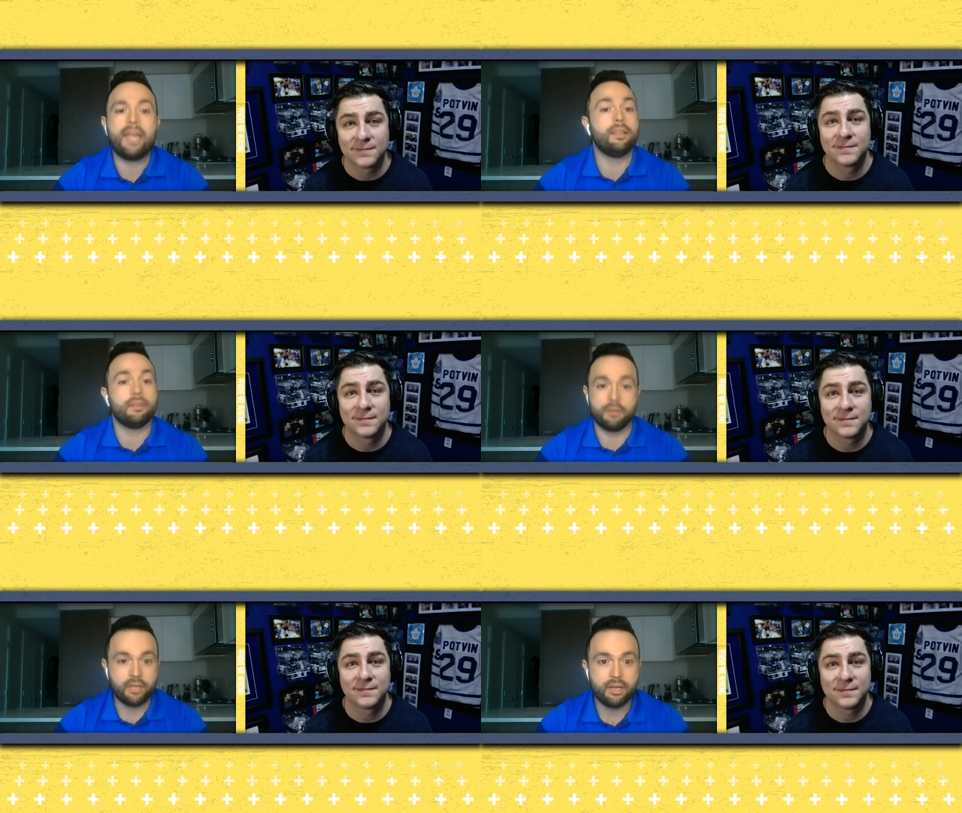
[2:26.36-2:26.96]
Speaker 1: in
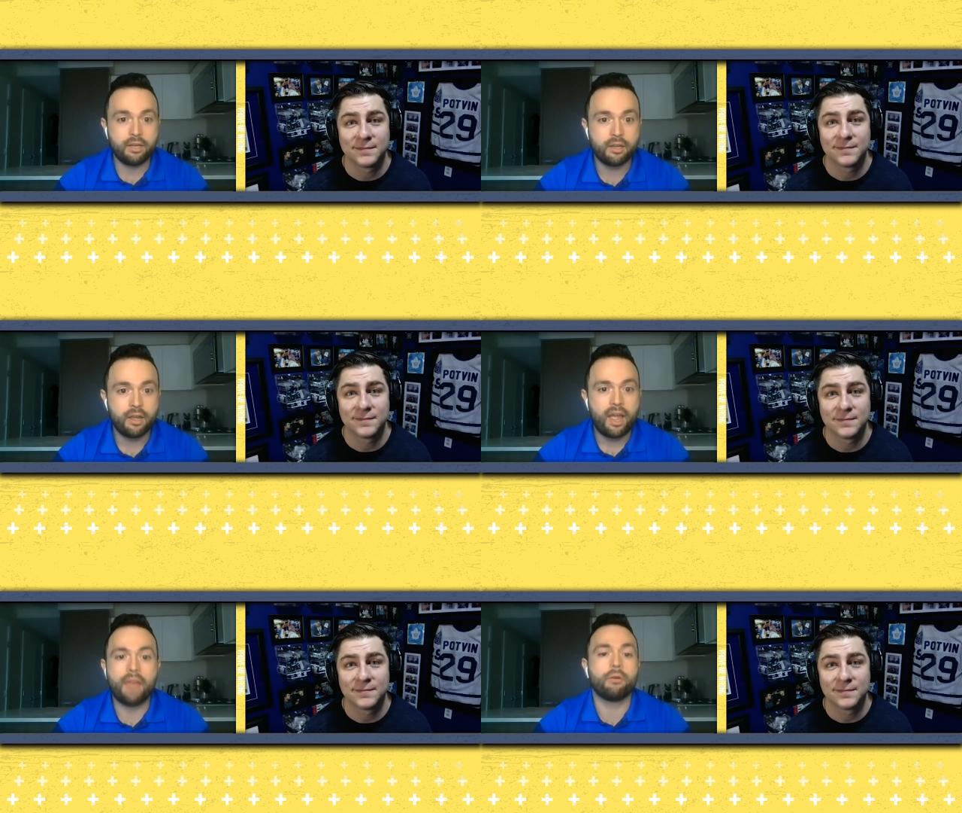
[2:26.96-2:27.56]
the league,
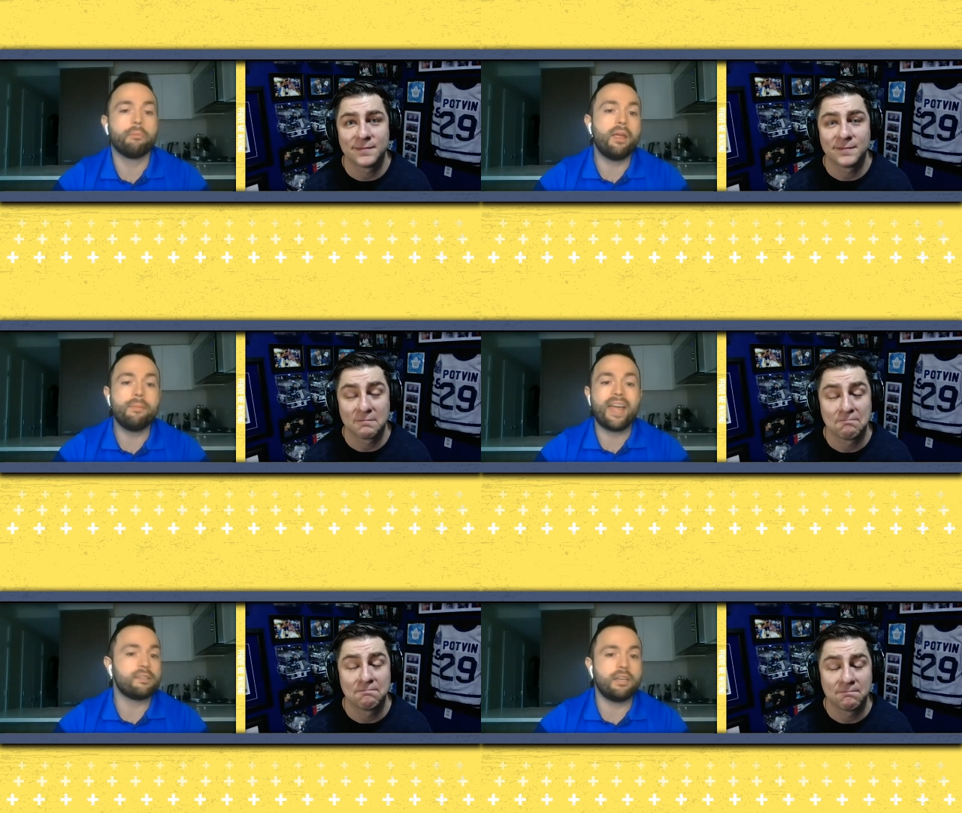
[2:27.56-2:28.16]
and they're
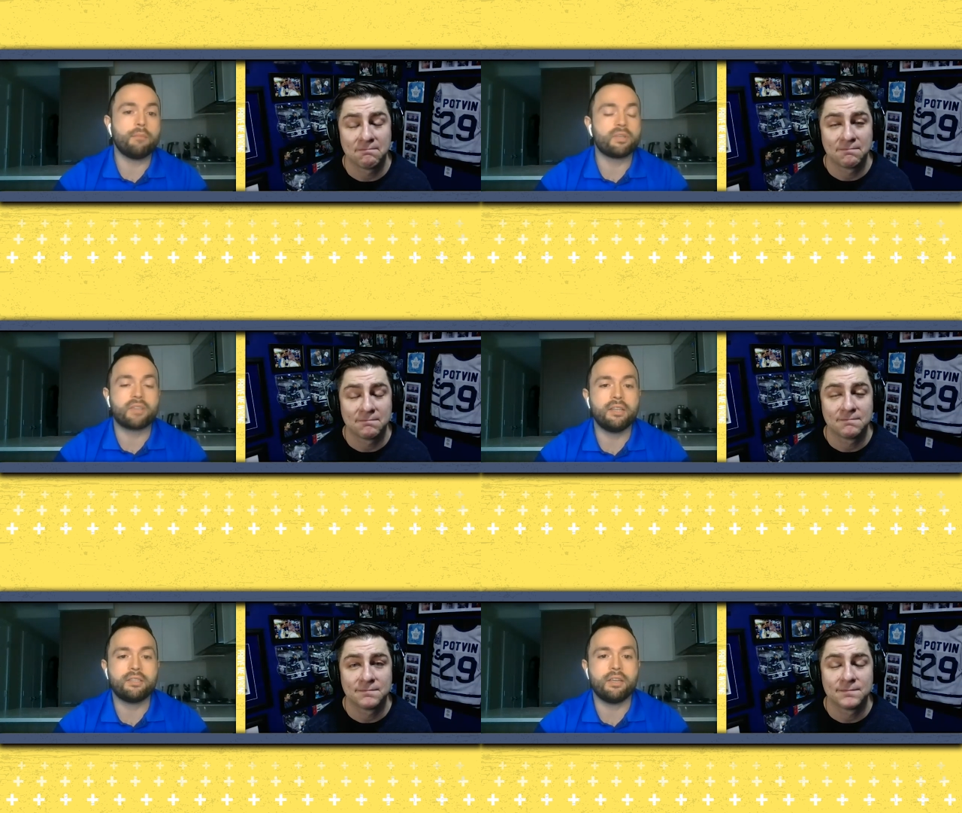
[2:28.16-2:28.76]
maybe as deep as
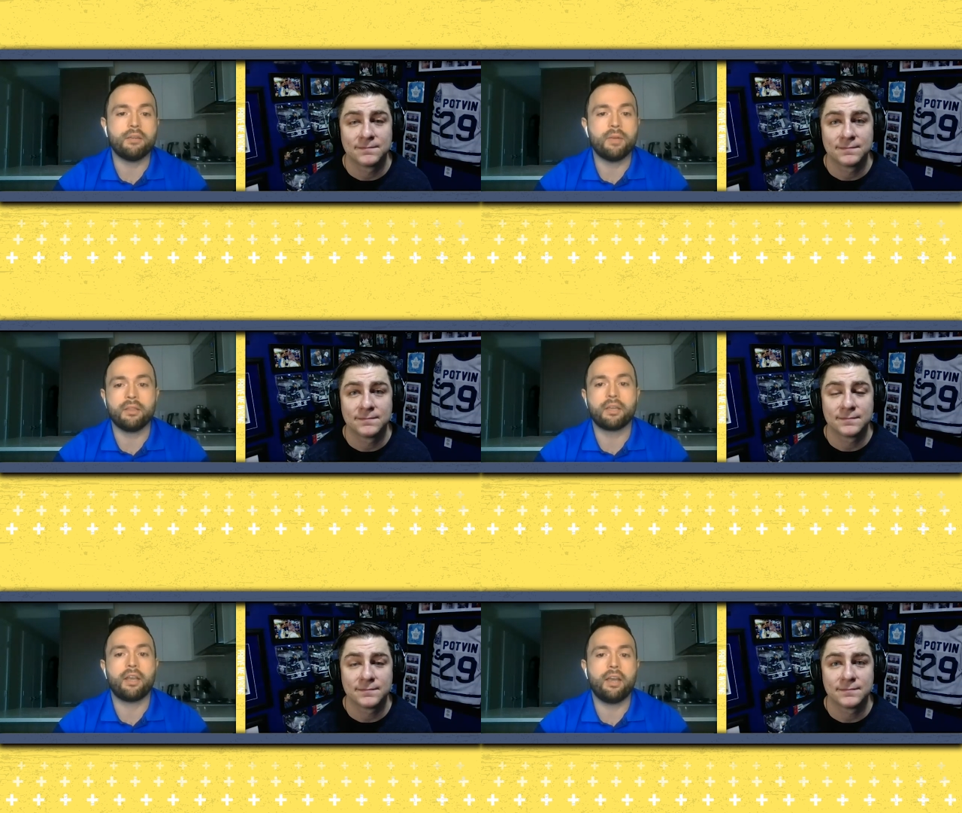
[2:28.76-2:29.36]
any team
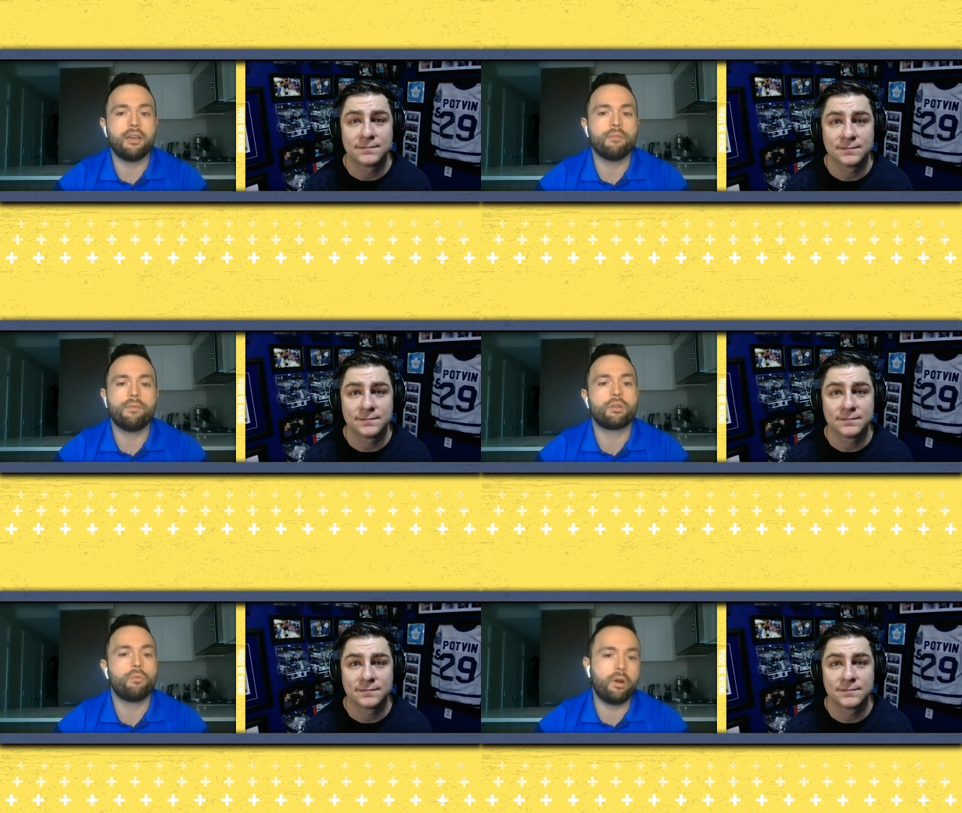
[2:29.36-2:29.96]
in the Canadian
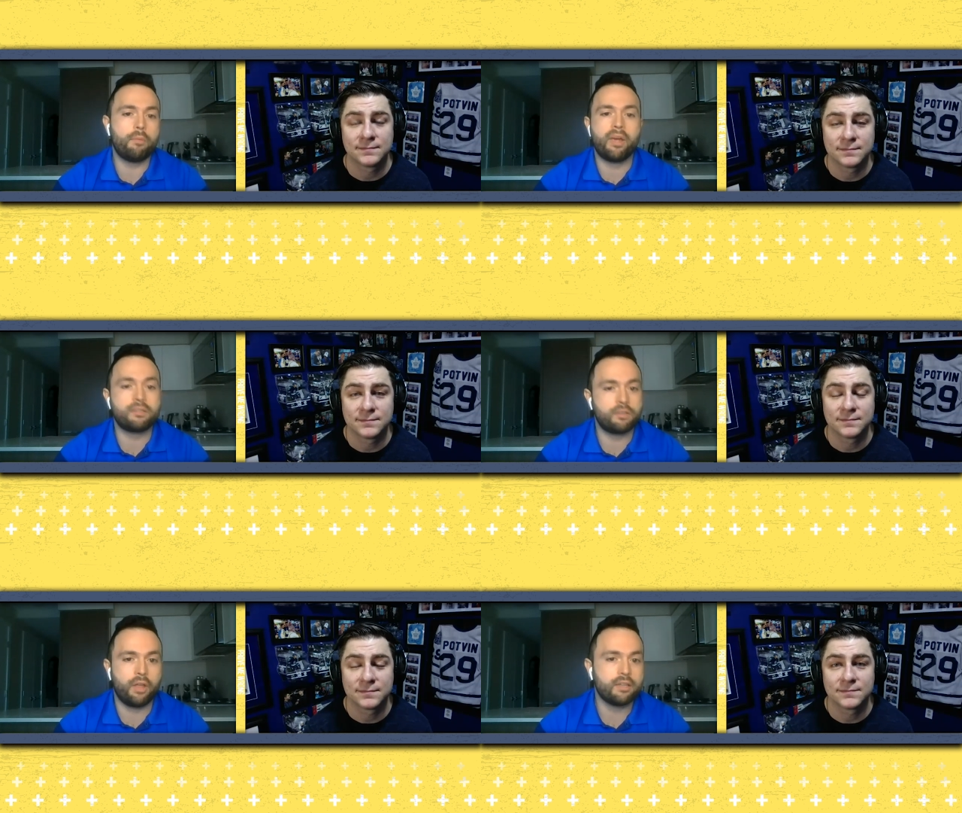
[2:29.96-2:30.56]
division. Winnipeg
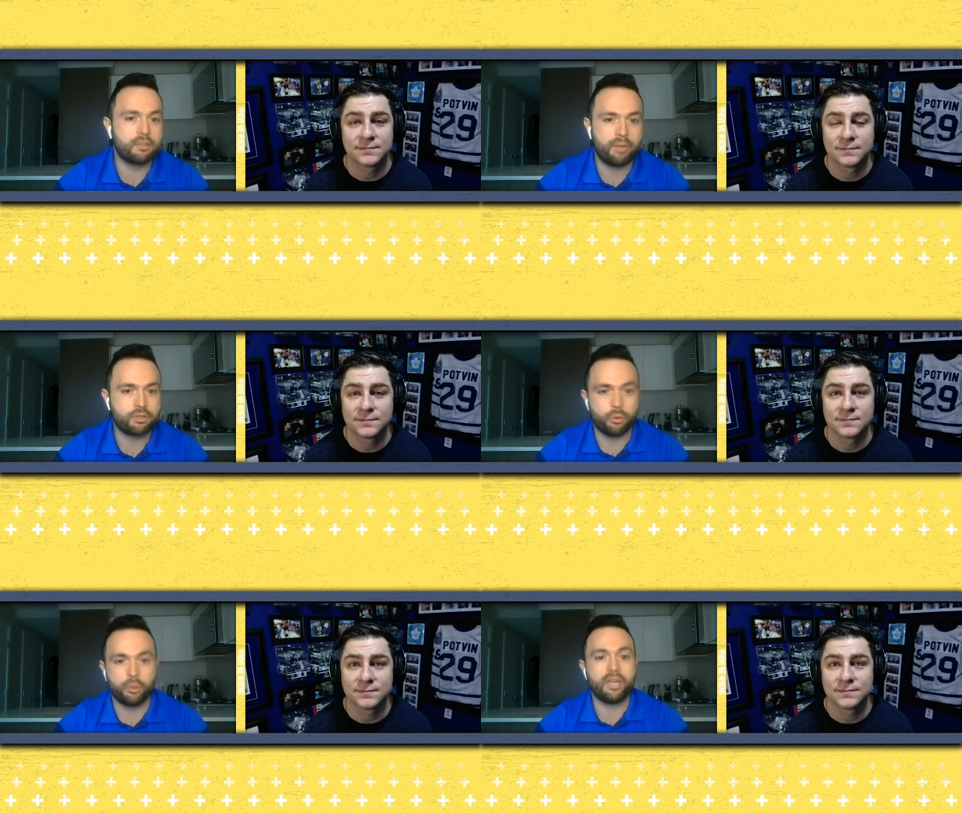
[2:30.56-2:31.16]
still has the
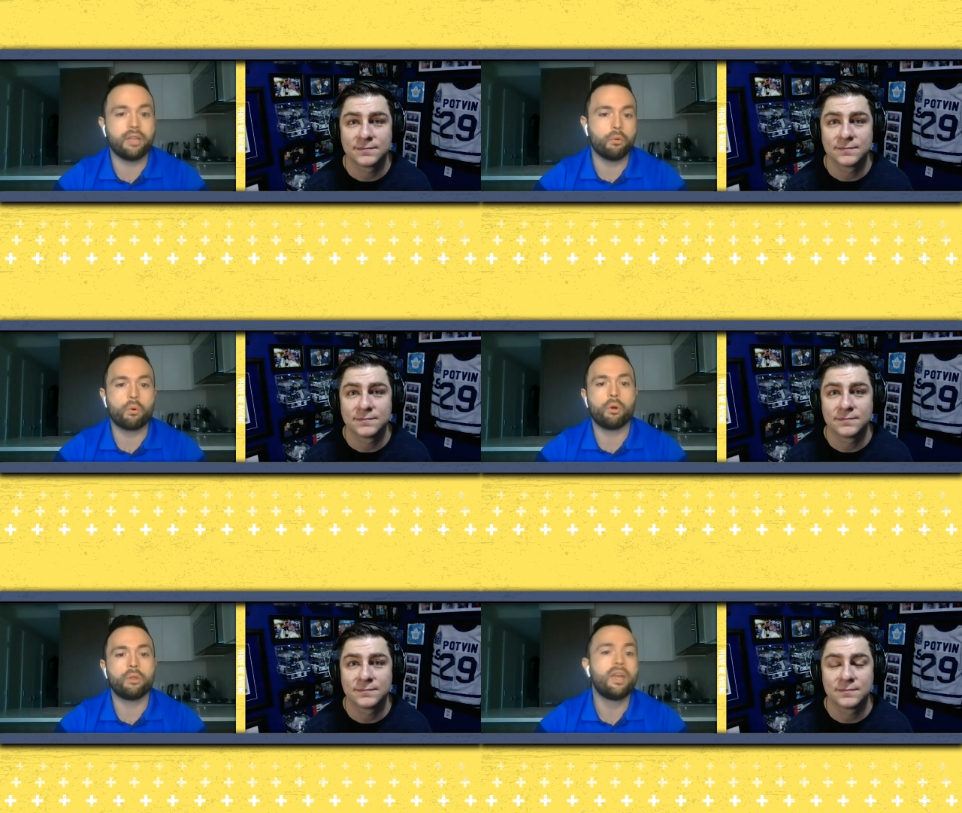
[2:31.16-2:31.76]
best goalie in the
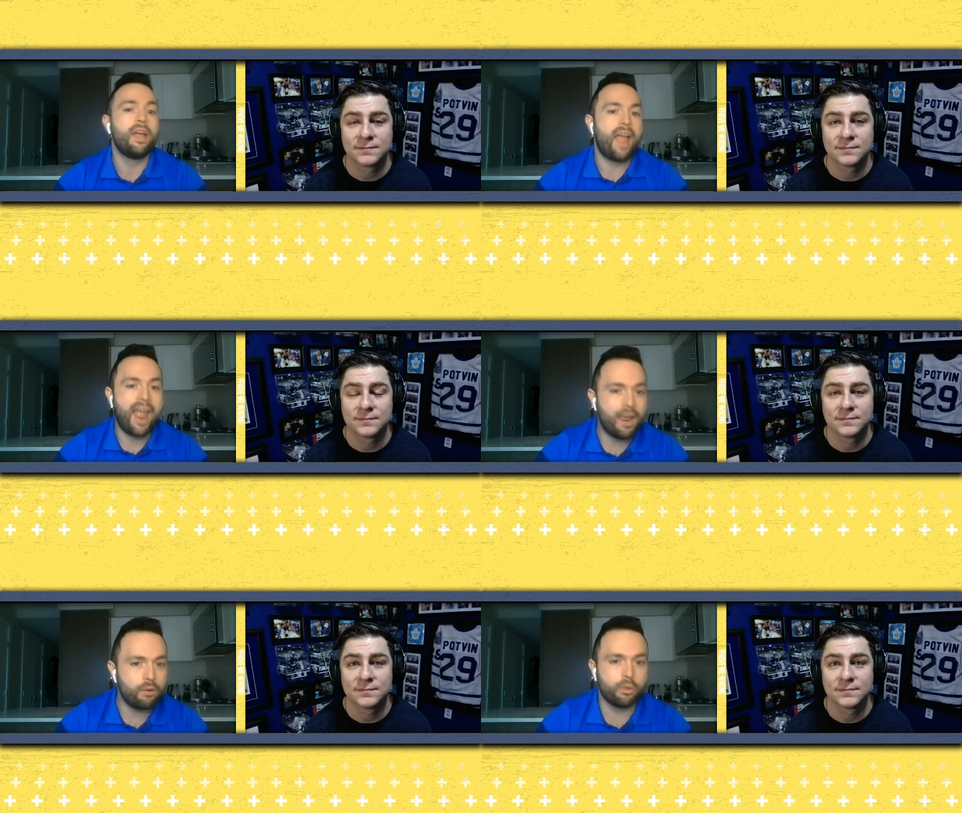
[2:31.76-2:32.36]
world
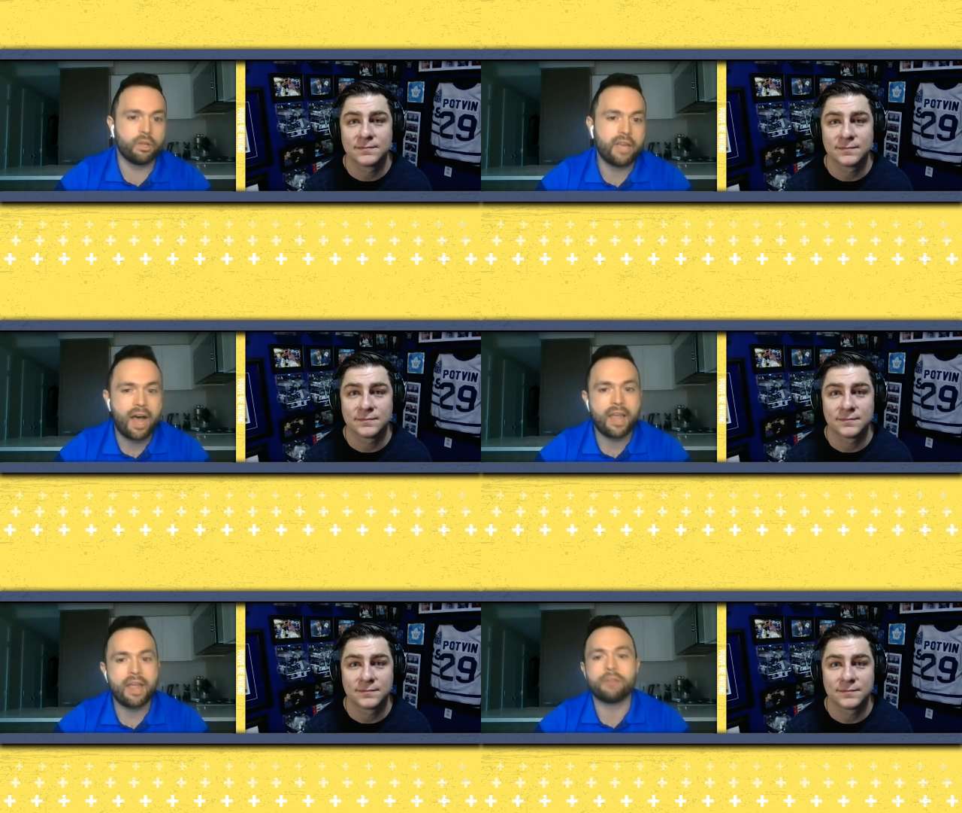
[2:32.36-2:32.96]
and really
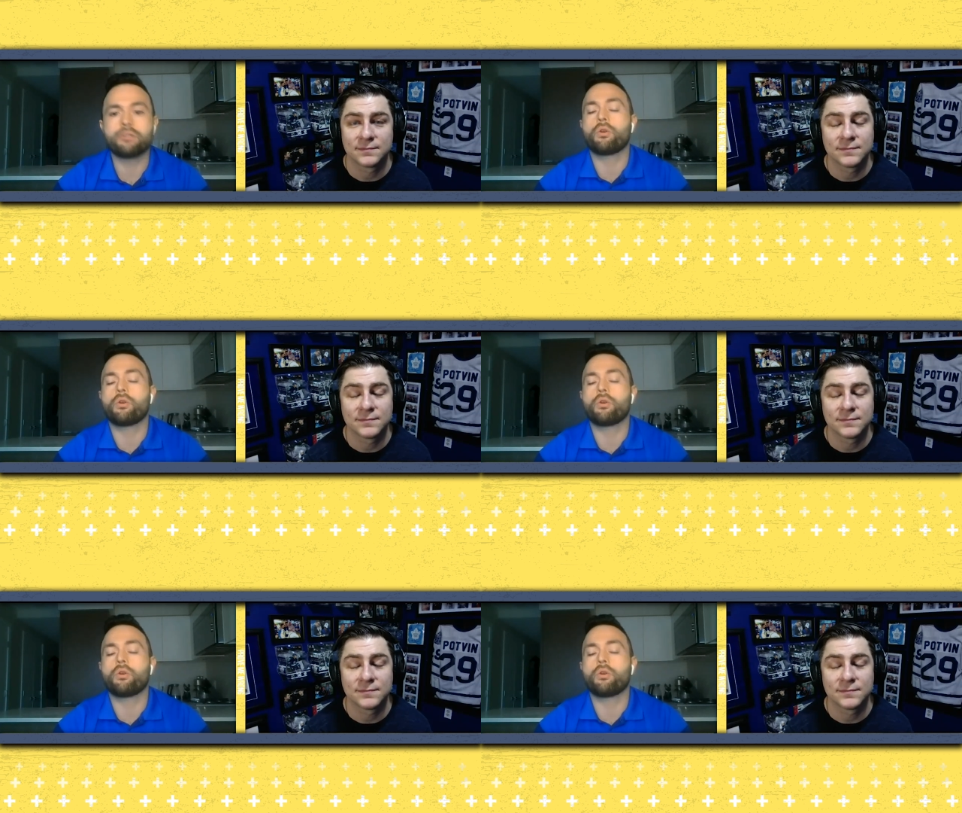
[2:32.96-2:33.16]
high end